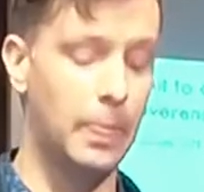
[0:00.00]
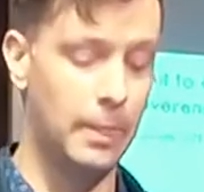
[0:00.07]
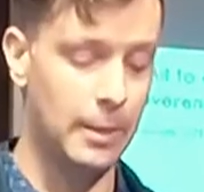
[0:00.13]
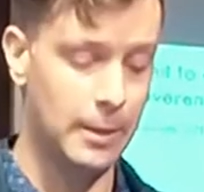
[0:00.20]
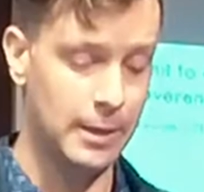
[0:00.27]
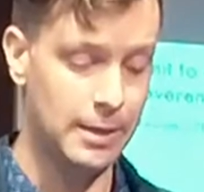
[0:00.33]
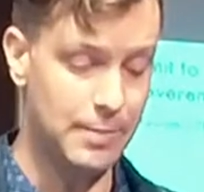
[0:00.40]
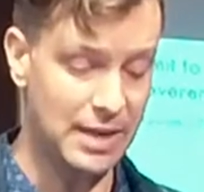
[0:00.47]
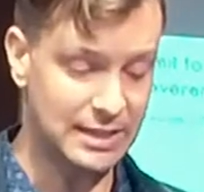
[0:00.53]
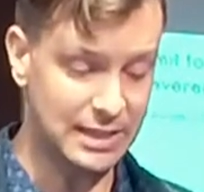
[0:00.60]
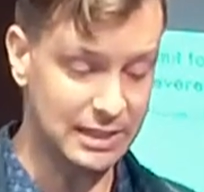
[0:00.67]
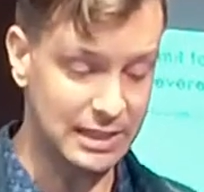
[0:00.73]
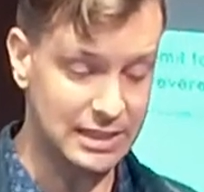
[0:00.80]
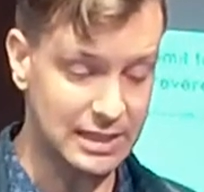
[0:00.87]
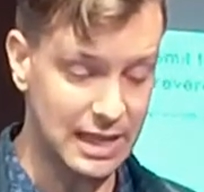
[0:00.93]
He basically
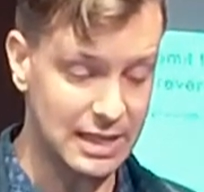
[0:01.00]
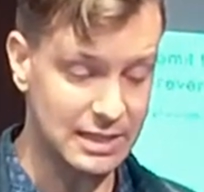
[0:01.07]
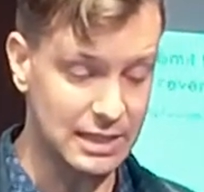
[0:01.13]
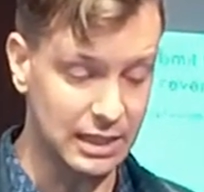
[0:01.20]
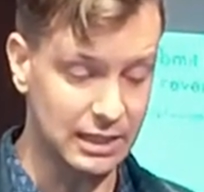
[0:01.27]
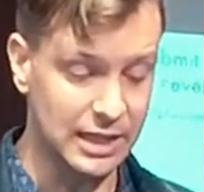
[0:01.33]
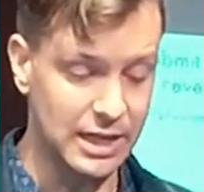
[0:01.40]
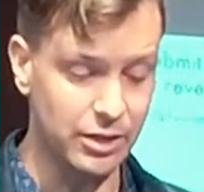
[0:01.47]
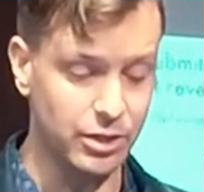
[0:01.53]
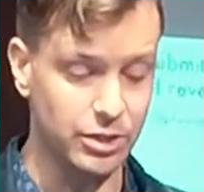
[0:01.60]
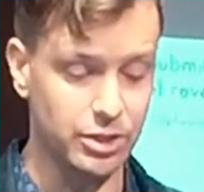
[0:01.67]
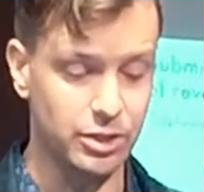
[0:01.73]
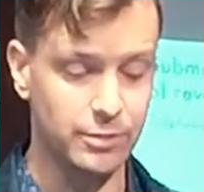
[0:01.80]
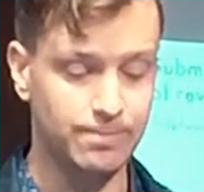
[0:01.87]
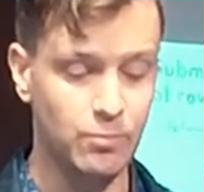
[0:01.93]
says,
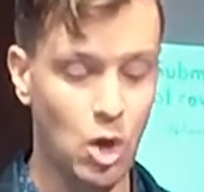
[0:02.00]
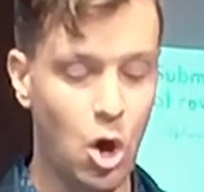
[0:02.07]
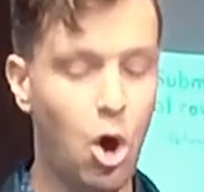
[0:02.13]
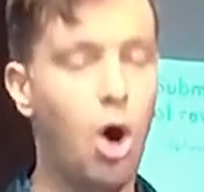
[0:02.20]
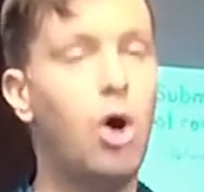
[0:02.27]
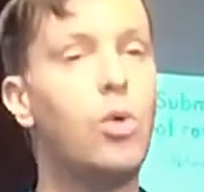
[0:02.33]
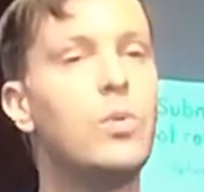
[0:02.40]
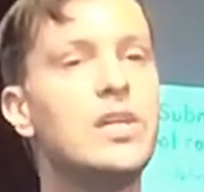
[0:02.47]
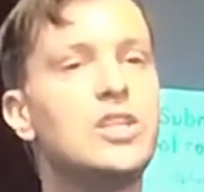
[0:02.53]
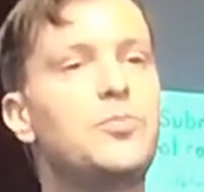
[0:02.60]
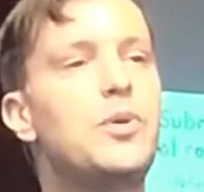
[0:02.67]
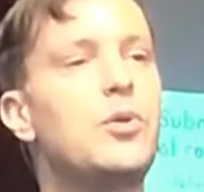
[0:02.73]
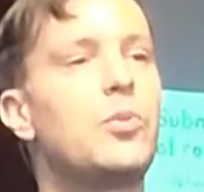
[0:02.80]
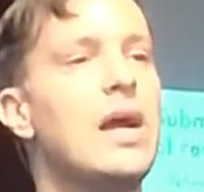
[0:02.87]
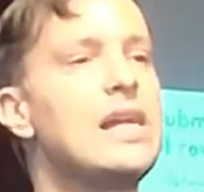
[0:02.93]
leaders, always be
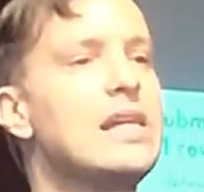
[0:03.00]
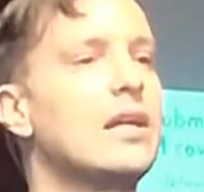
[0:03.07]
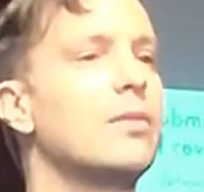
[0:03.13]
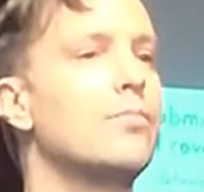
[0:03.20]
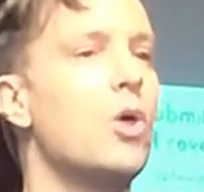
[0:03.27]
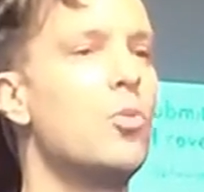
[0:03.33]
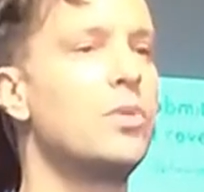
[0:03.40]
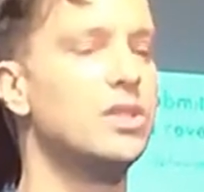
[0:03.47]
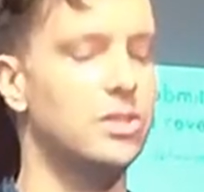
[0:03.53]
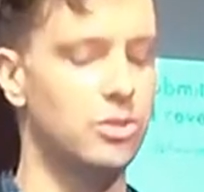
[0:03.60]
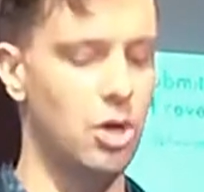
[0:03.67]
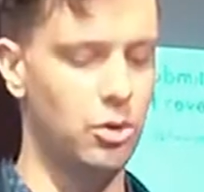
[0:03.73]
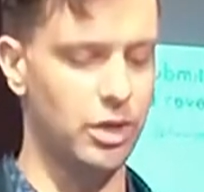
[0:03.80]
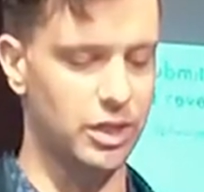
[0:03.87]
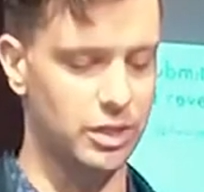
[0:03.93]
ready at a moment's
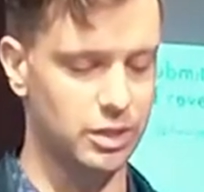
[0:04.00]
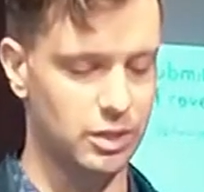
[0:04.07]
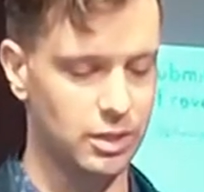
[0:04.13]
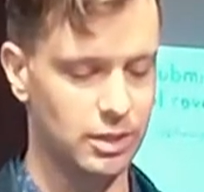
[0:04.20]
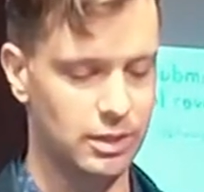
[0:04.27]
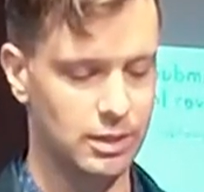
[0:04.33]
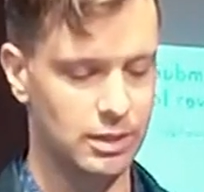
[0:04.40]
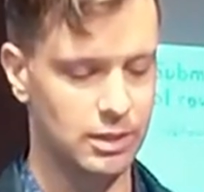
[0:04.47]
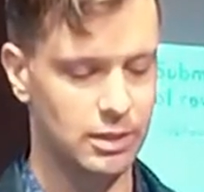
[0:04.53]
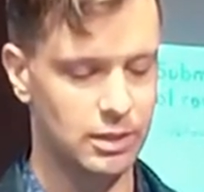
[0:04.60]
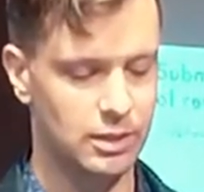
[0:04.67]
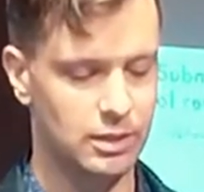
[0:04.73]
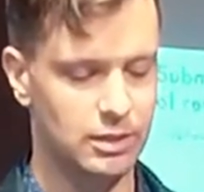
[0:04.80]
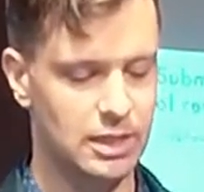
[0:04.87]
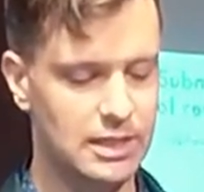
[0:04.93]
notice
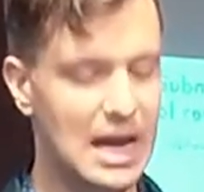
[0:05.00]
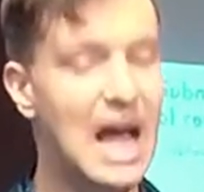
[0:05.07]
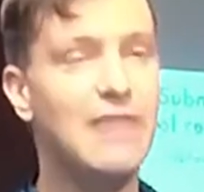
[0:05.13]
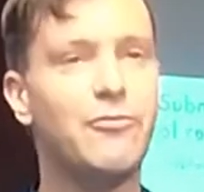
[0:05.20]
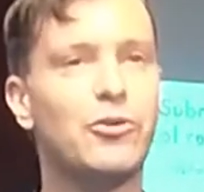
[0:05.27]
to die for your